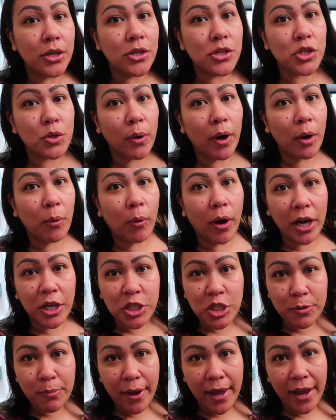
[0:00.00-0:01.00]
So I
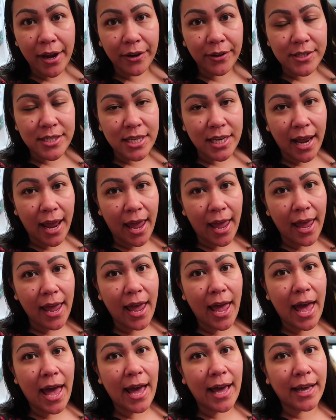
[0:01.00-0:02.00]
washed my hair
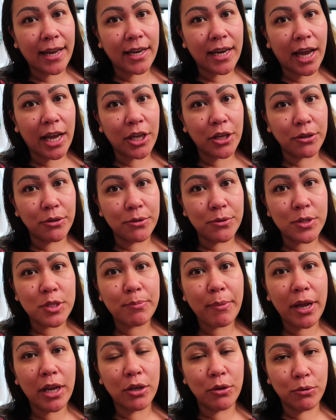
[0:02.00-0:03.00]
today and I
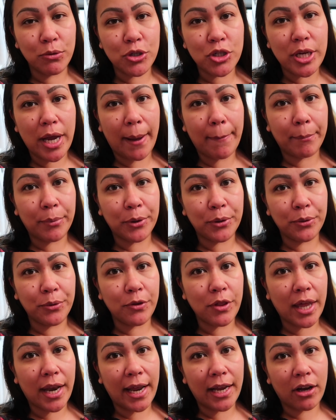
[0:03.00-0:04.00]
used my new
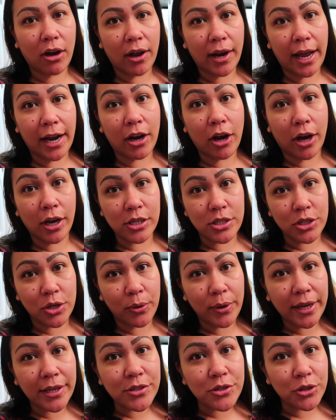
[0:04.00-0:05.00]
shampoo that I got at
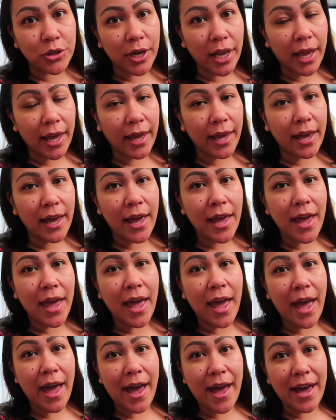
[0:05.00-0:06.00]
Costco yesterday,
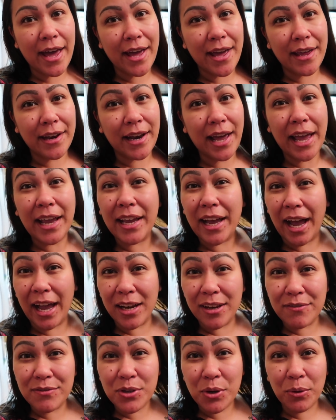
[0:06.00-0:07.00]
and I
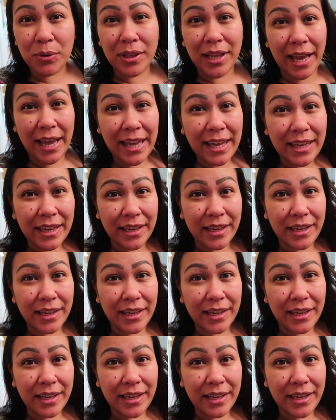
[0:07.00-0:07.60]
kind of don't like